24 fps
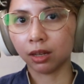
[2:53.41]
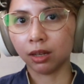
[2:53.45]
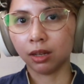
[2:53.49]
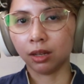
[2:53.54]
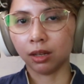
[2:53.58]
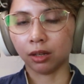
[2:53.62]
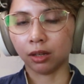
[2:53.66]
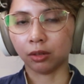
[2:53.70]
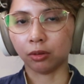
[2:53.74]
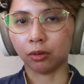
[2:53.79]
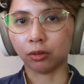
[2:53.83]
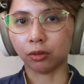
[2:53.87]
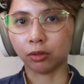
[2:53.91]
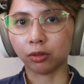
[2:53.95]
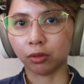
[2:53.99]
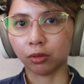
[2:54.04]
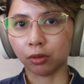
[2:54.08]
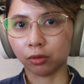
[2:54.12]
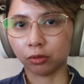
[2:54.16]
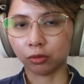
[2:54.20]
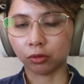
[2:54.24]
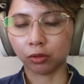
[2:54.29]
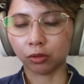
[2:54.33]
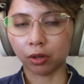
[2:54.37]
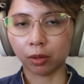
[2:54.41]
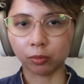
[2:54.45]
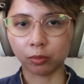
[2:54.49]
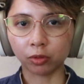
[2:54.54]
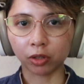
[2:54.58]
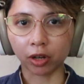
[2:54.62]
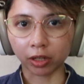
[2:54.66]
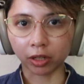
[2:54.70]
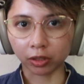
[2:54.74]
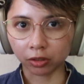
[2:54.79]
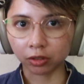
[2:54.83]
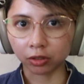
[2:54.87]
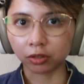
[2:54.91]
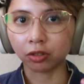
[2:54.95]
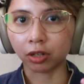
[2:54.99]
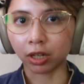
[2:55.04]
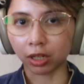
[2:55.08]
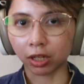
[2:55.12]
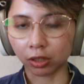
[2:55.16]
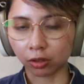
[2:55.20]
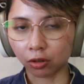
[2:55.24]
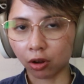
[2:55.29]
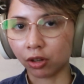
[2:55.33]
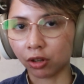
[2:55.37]
and also I'm trying to
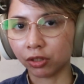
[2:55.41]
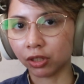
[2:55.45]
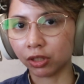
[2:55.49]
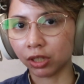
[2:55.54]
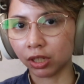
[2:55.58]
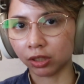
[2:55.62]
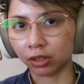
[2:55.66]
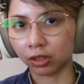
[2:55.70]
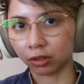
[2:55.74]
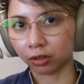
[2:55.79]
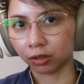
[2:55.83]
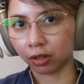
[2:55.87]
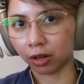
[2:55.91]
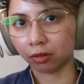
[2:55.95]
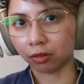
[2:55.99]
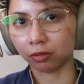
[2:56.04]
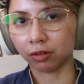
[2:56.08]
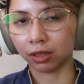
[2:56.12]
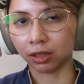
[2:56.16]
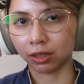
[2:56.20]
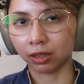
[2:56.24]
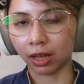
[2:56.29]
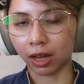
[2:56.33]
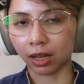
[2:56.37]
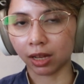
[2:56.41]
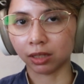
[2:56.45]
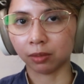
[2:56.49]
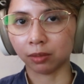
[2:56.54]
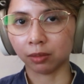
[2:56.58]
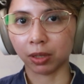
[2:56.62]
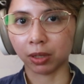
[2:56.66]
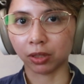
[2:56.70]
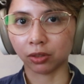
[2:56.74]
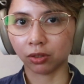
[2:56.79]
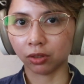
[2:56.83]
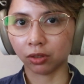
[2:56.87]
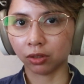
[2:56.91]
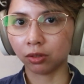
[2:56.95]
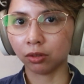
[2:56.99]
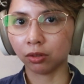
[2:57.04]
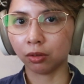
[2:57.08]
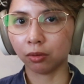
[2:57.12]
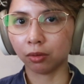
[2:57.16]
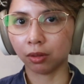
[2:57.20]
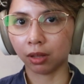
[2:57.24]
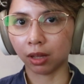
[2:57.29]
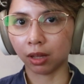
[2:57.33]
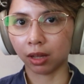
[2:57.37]
create content around this aspect just so
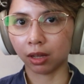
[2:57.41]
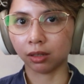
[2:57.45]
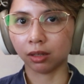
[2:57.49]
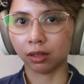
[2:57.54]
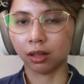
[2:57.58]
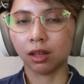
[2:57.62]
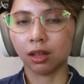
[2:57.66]
that